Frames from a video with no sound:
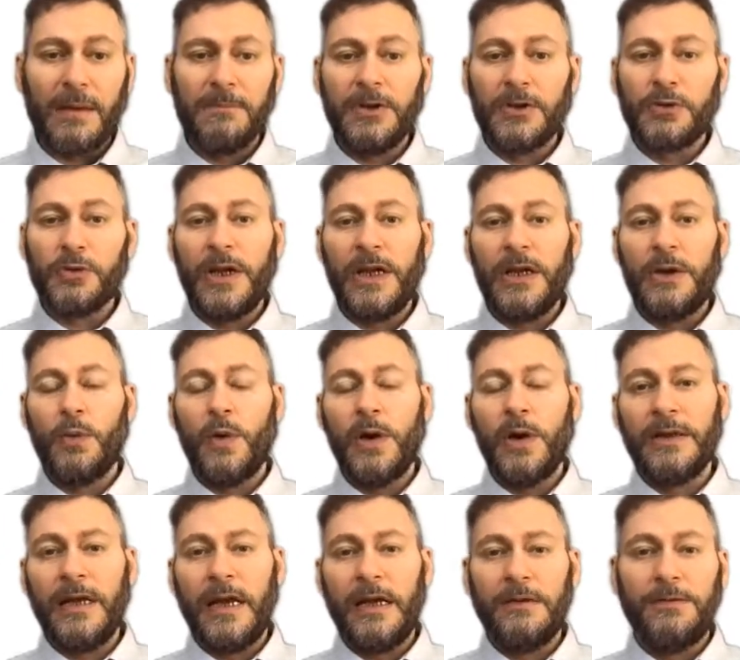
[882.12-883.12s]
Between
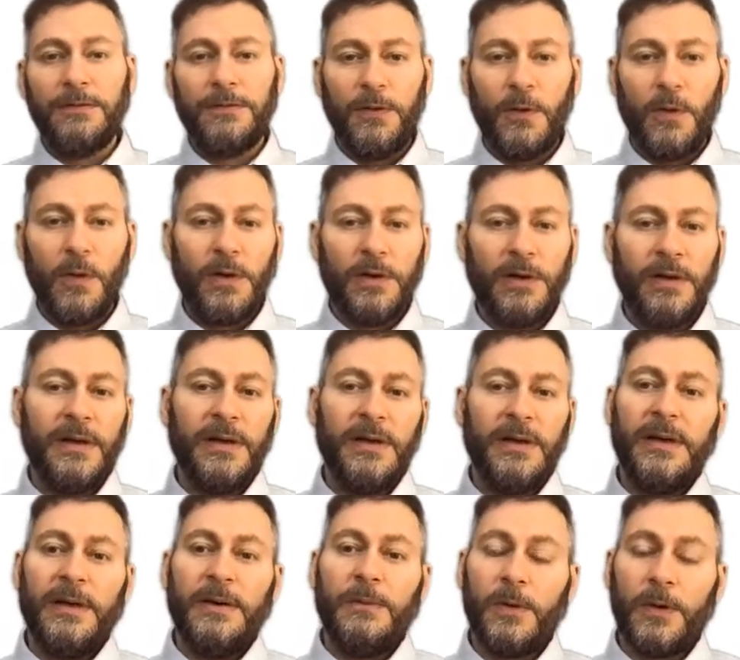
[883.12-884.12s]
1 and 4,
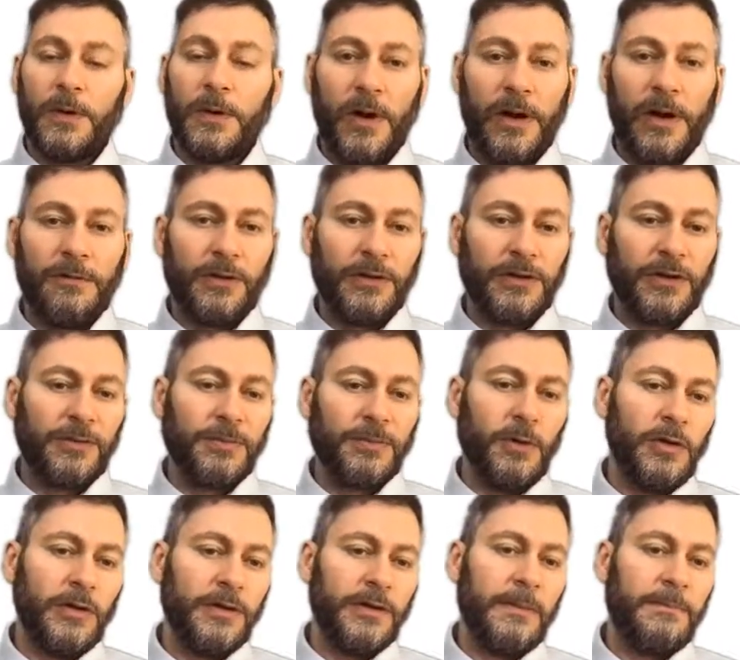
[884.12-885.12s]
we're going for the
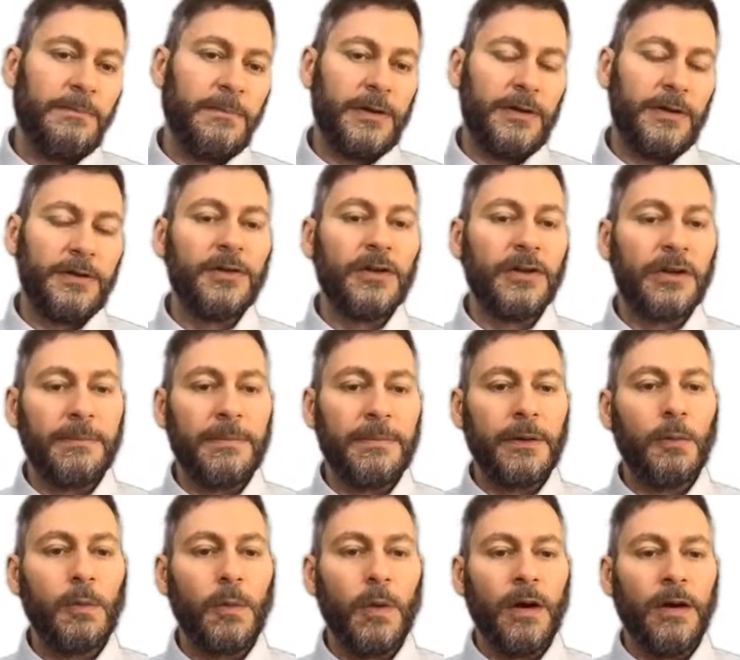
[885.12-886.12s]
smaller number. It's going to be
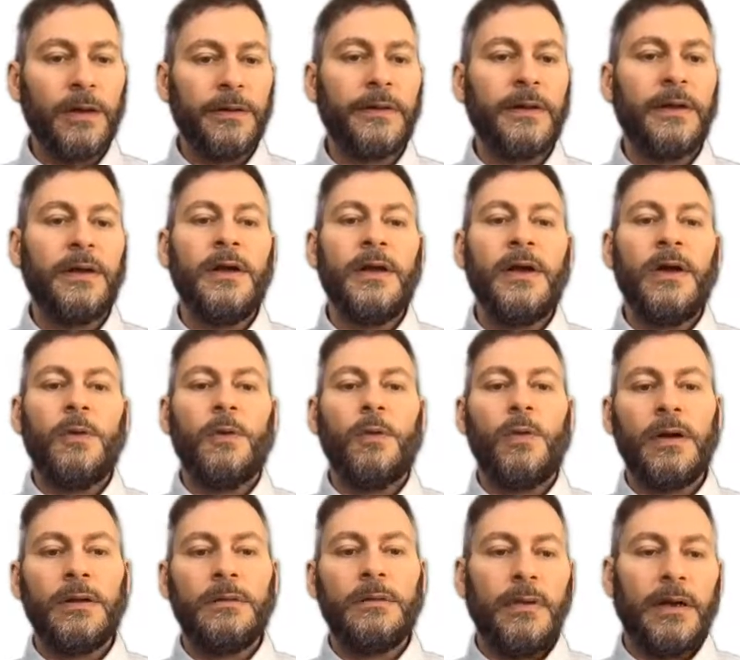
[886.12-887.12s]
1.
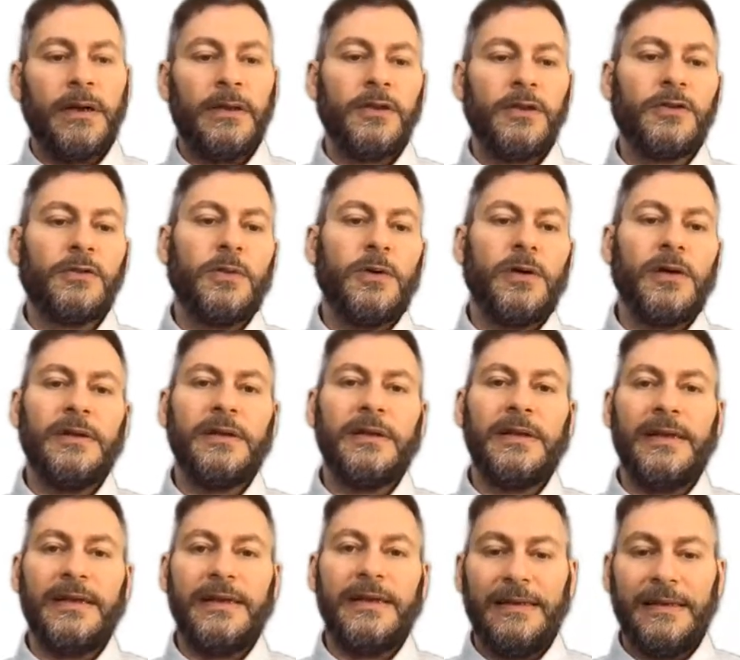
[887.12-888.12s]
1 minus
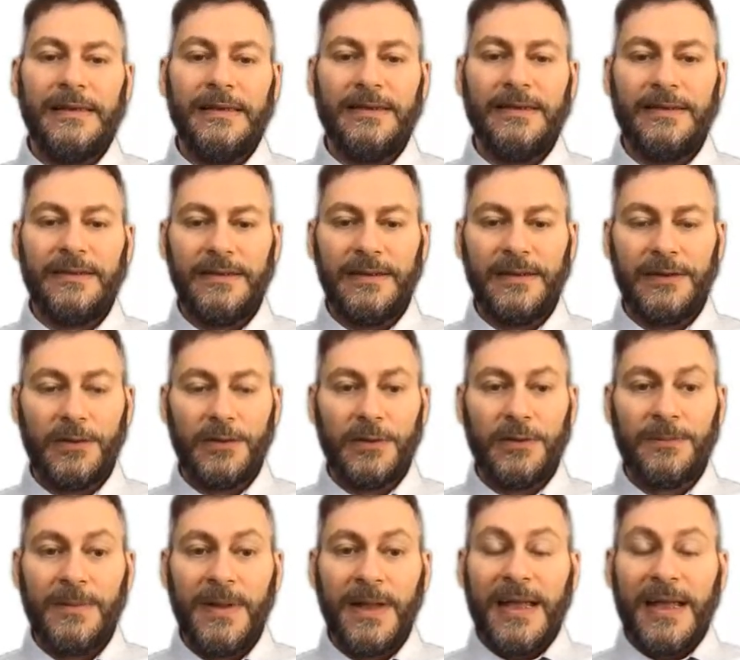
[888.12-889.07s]
1 is 0.